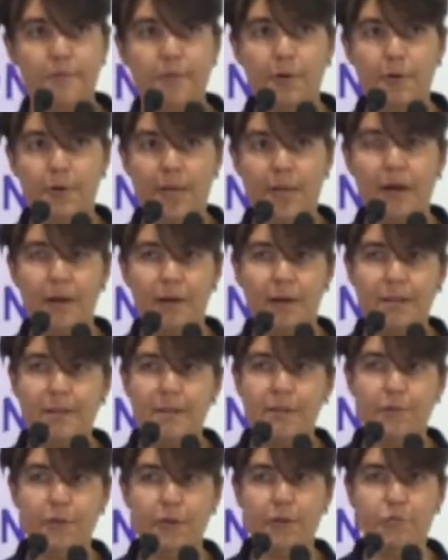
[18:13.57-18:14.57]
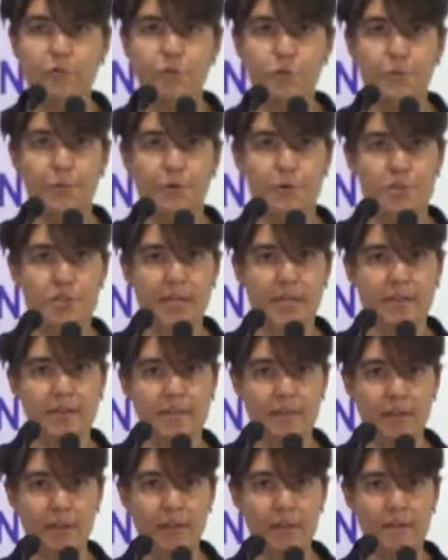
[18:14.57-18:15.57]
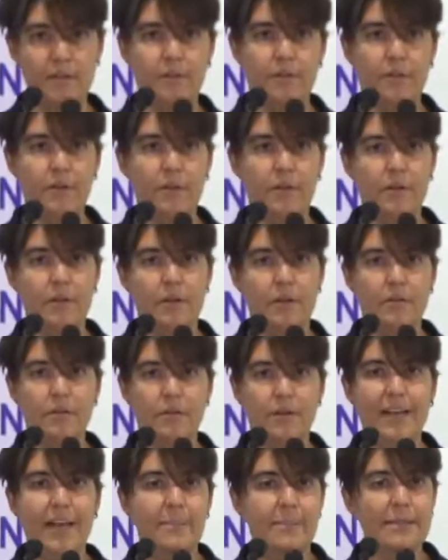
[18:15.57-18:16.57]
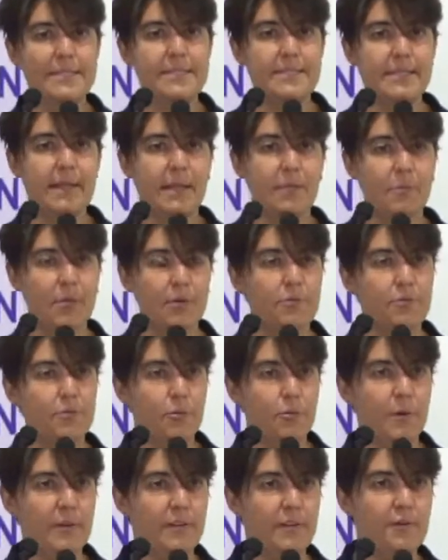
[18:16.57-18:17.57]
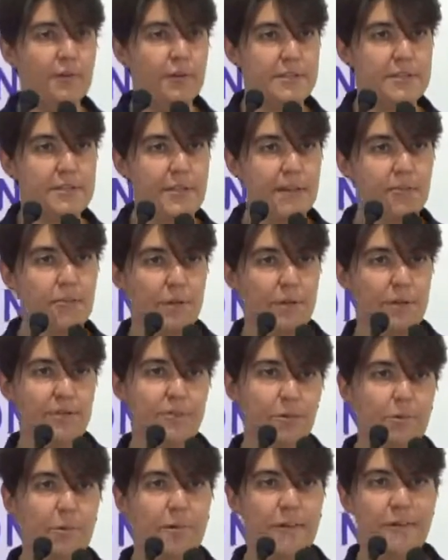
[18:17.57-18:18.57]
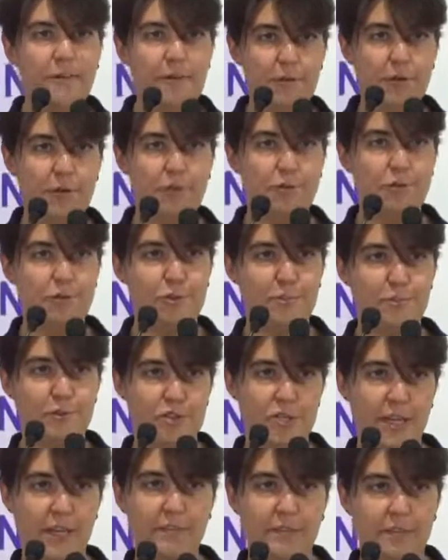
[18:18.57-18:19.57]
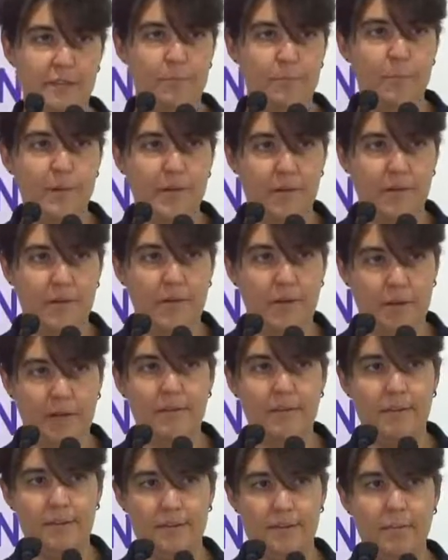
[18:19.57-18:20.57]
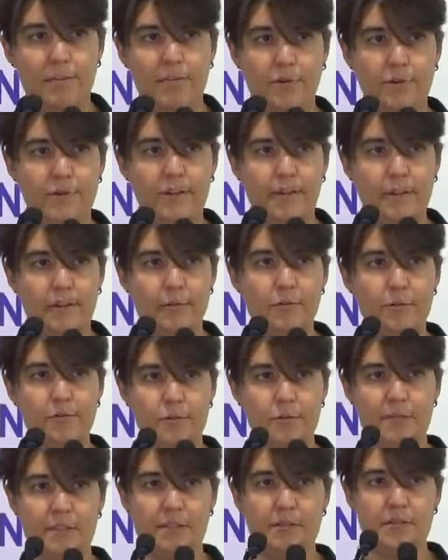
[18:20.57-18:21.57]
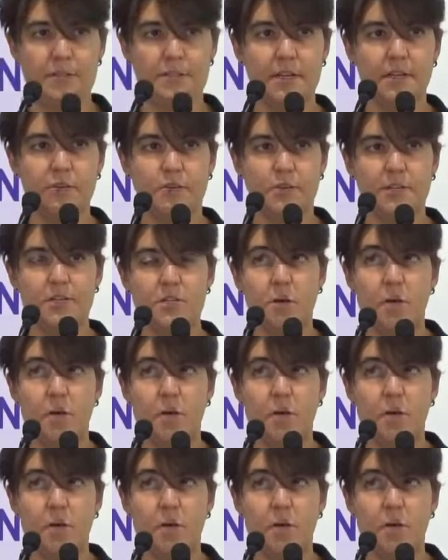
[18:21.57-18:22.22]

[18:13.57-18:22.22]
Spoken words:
hardly difficult to project the climate state beyond the 21st century. It's already difficult to project it for the end of the 21st century. So